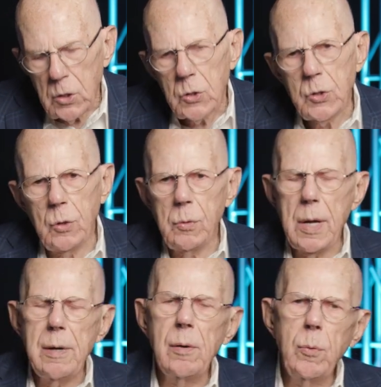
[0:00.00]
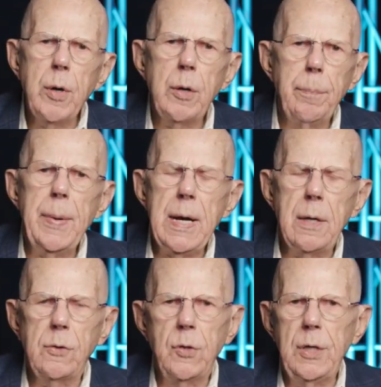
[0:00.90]
So, now what
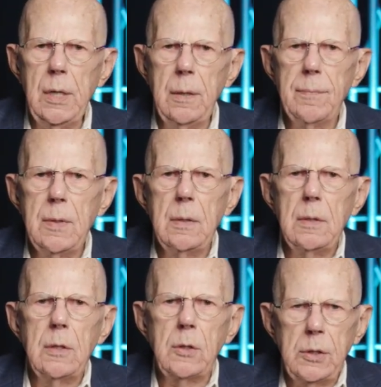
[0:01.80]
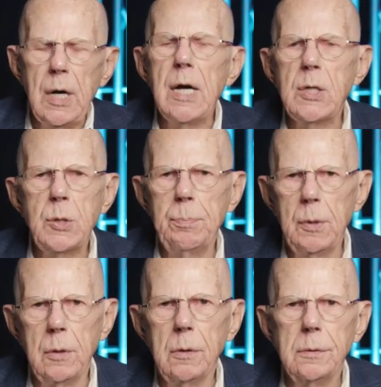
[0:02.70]
about the
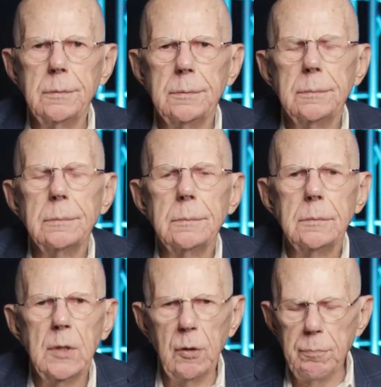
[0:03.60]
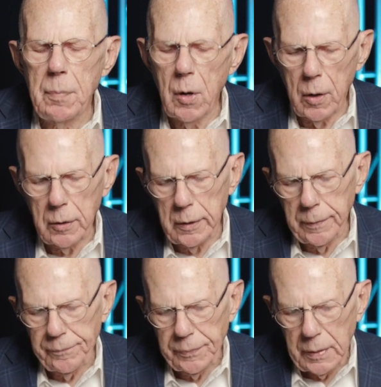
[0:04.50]
Gospel of Mark.
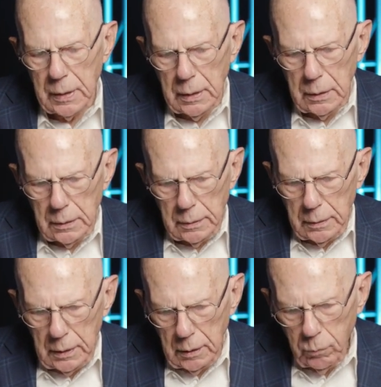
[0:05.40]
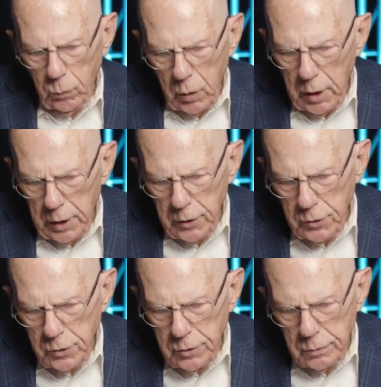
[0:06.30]
It
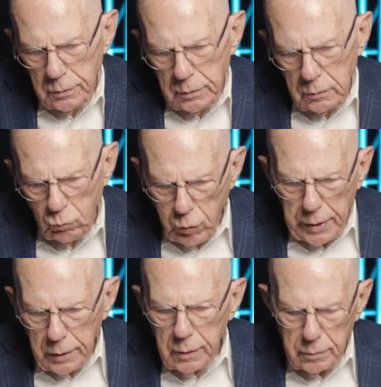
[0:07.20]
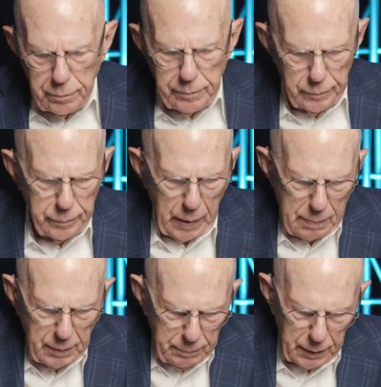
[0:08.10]
was written
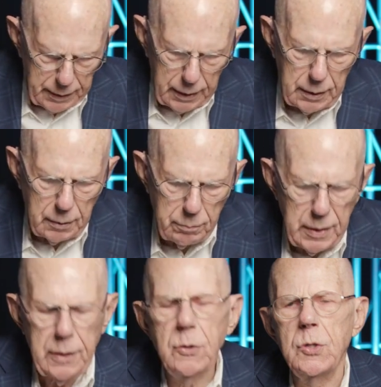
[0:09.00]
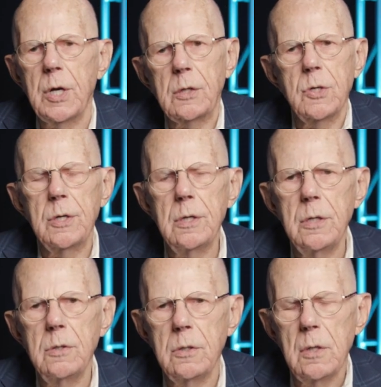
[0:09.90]
probably in the mid
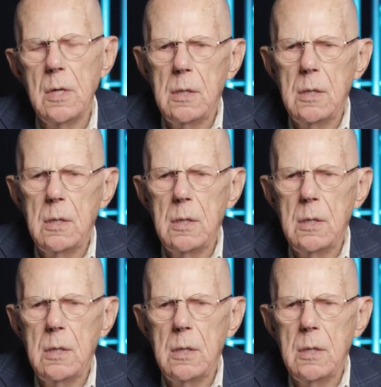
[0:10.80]
60s.